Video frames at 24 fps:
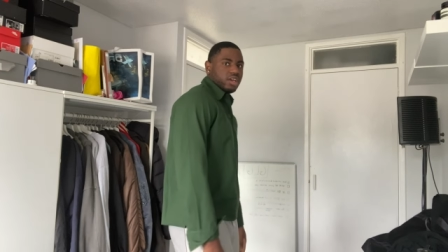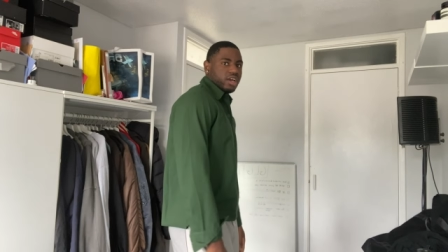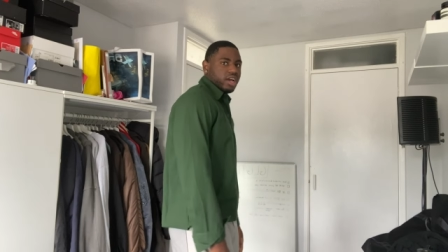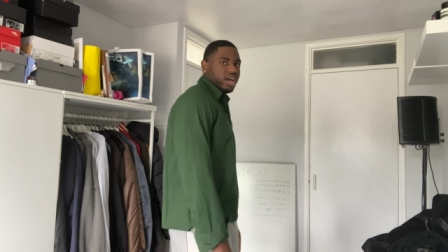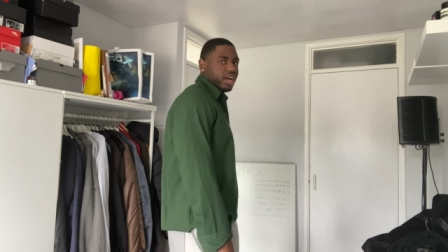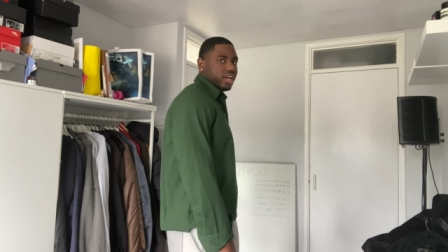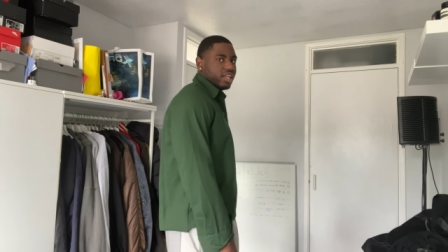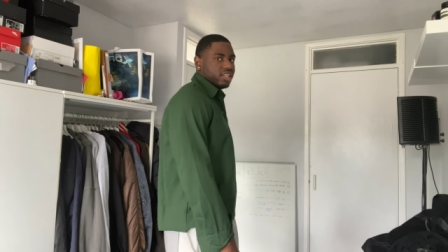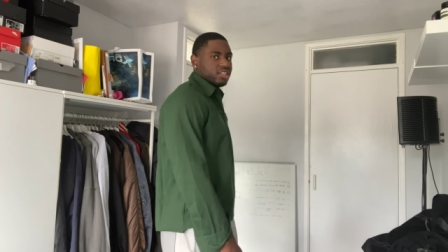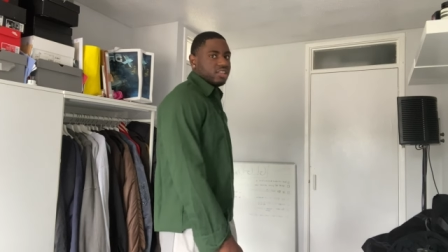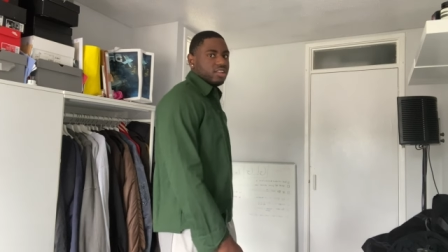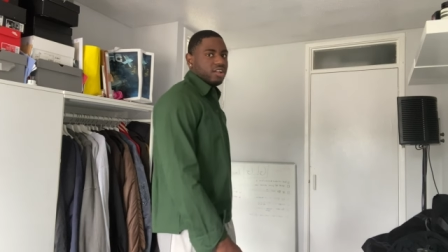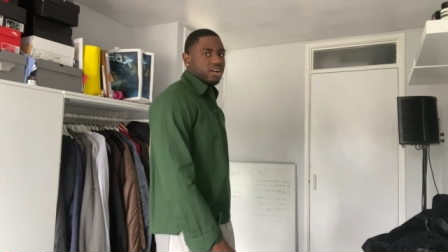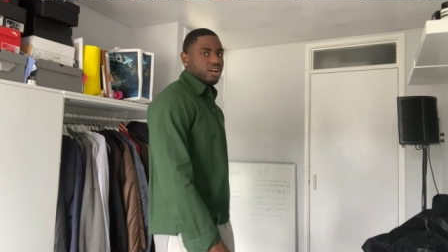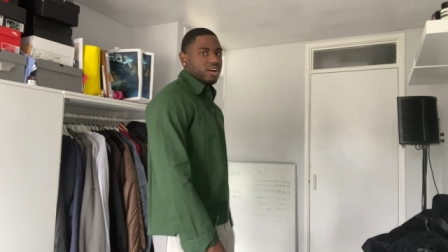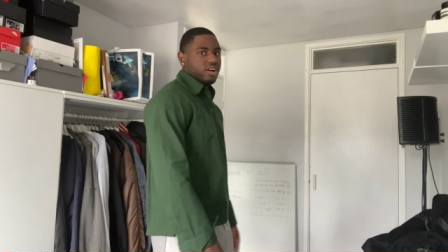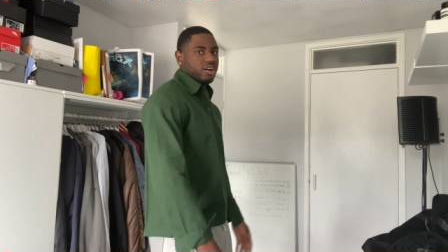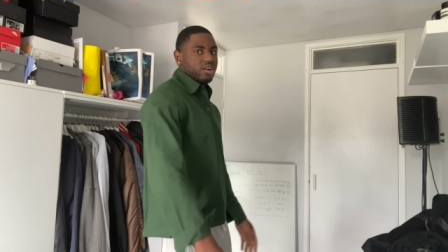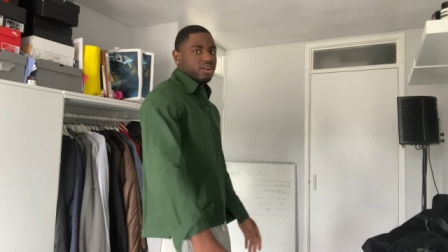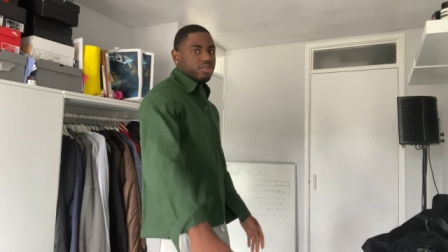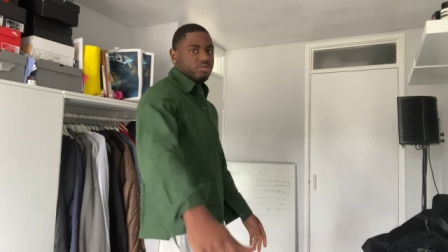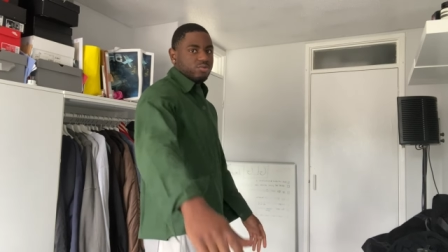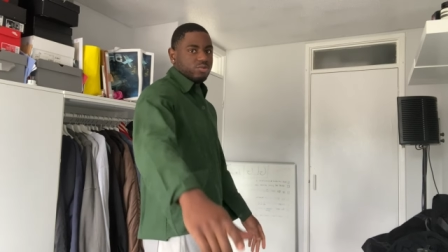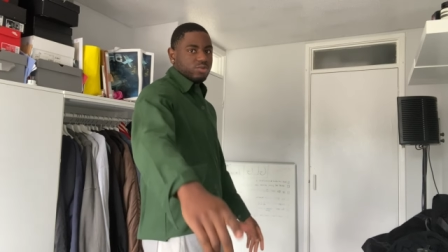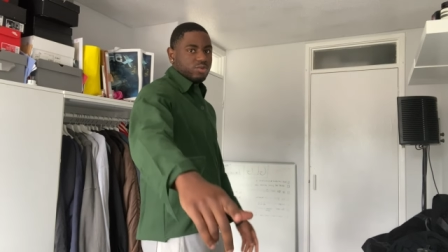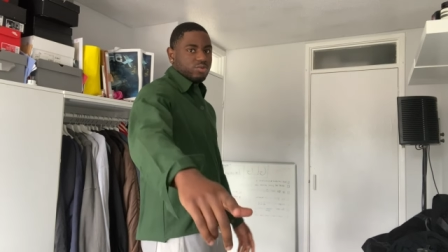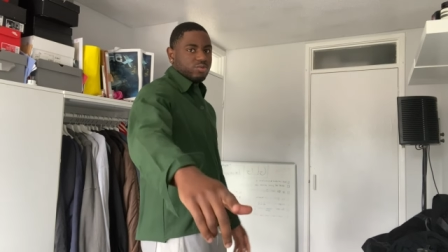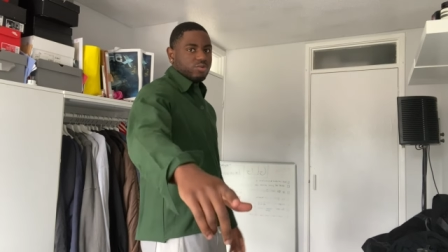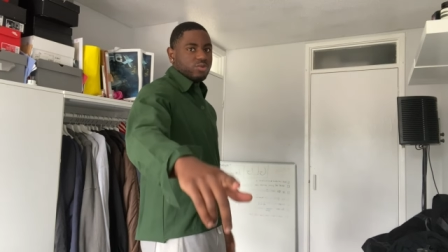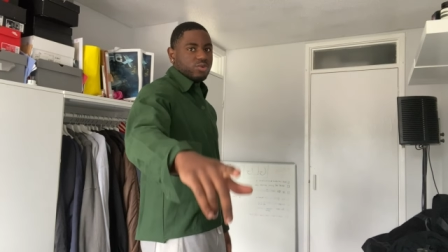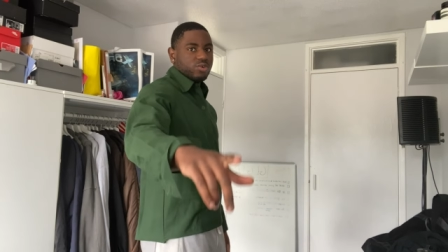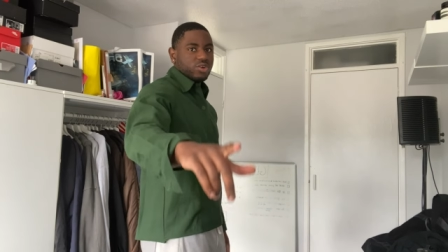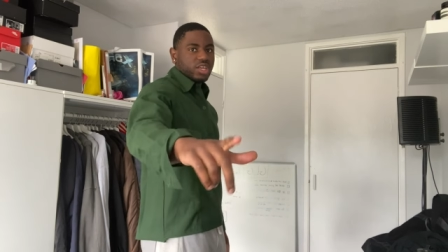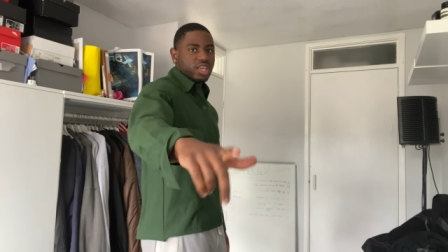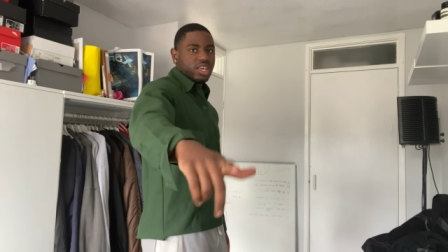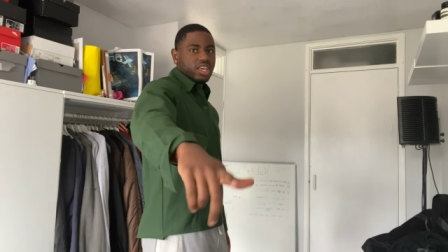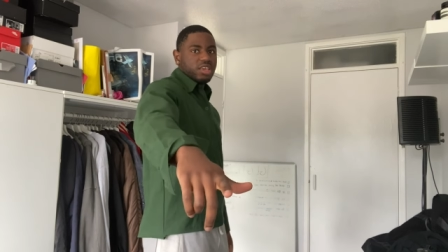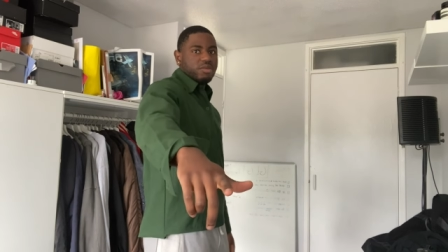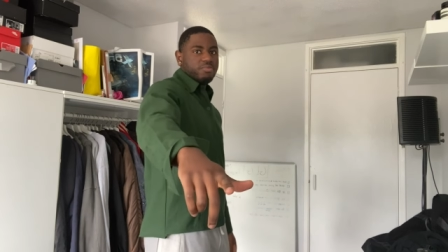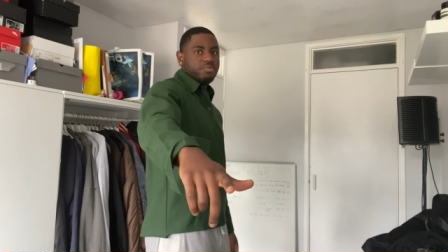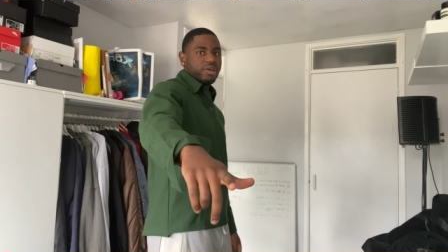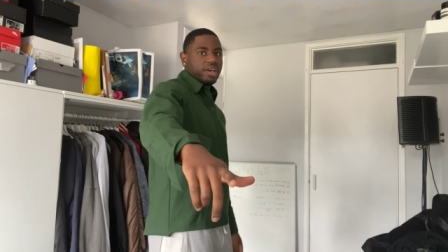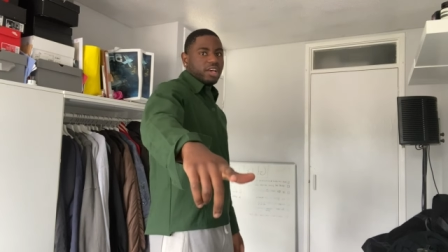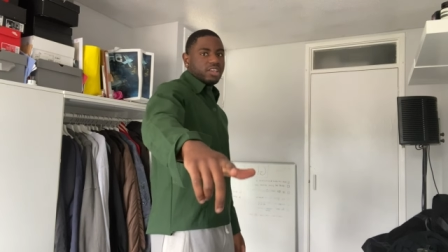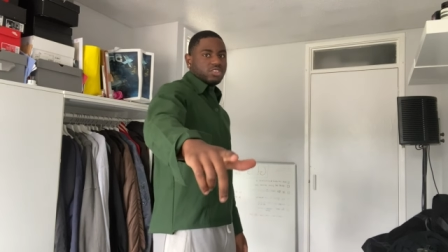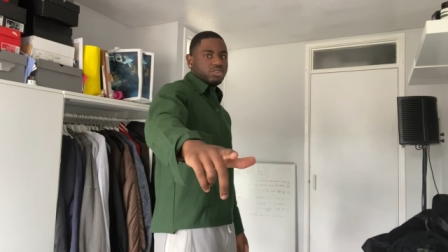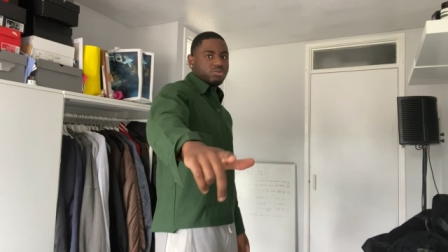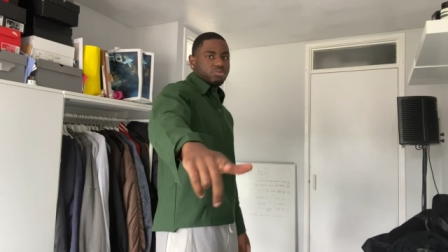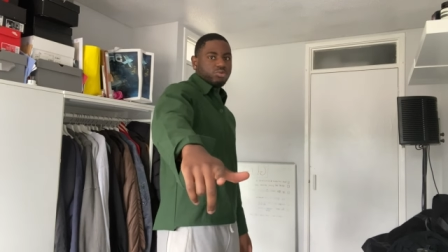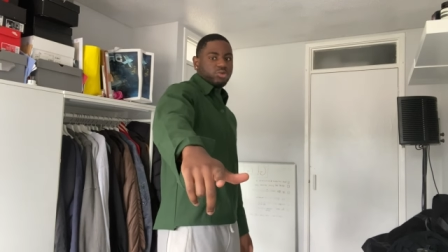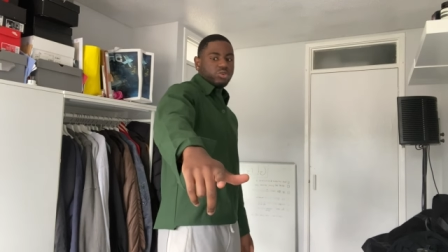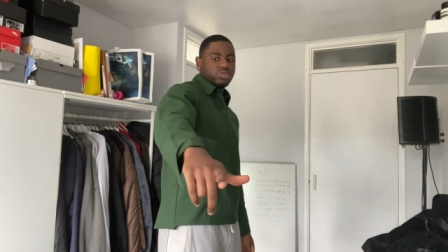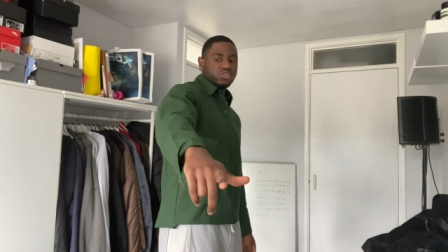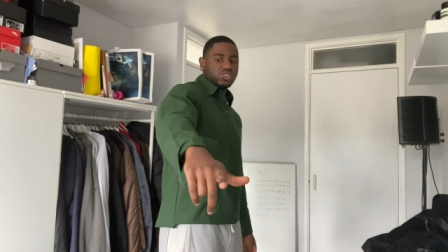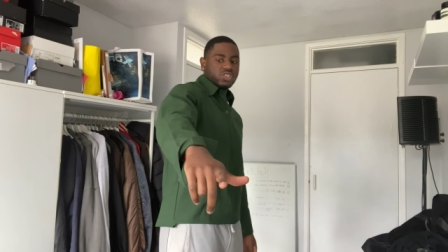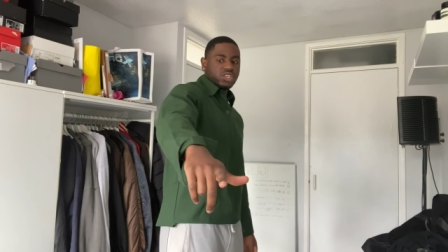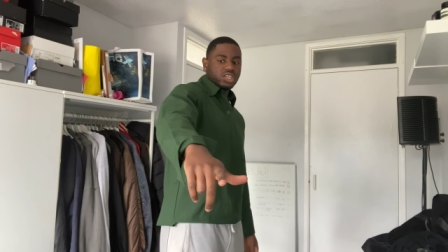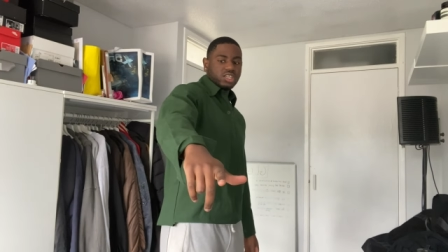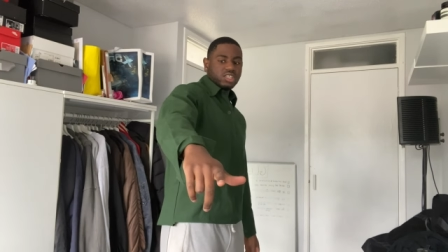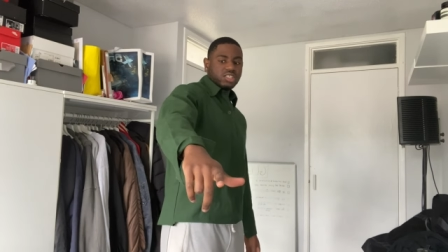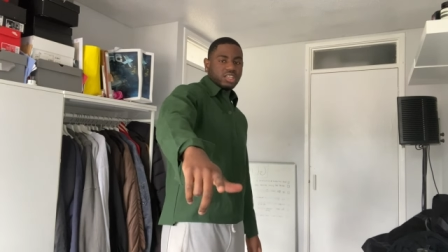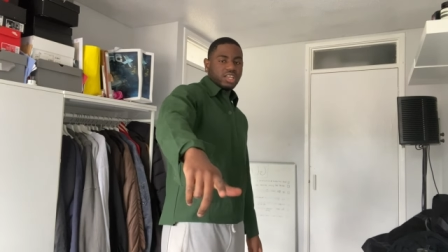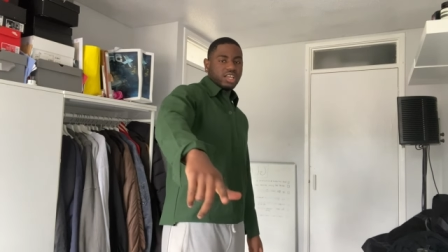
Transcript: and uh, we'll, we'll keep it as a project.